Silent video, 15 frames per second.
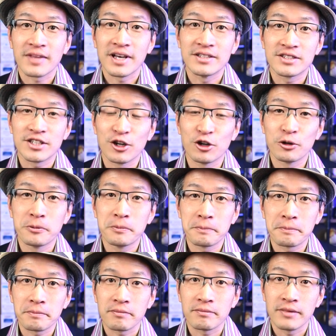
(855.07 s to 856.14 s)
And so
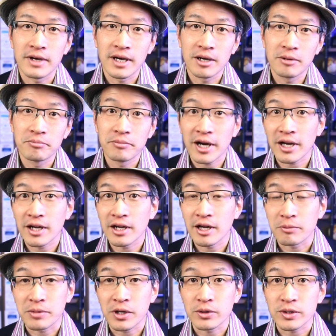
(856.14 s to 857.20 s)
uh, my
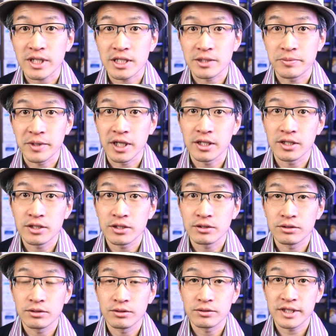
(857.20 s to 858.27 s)
approach has been
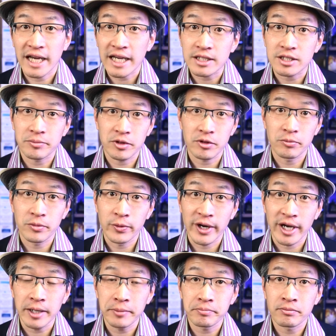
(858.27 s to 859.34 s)
to take some of them
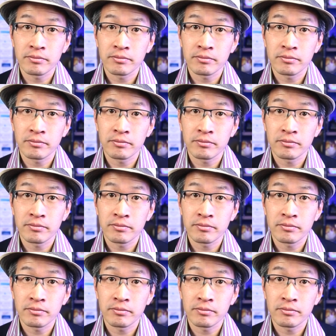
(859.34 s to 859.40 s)
away.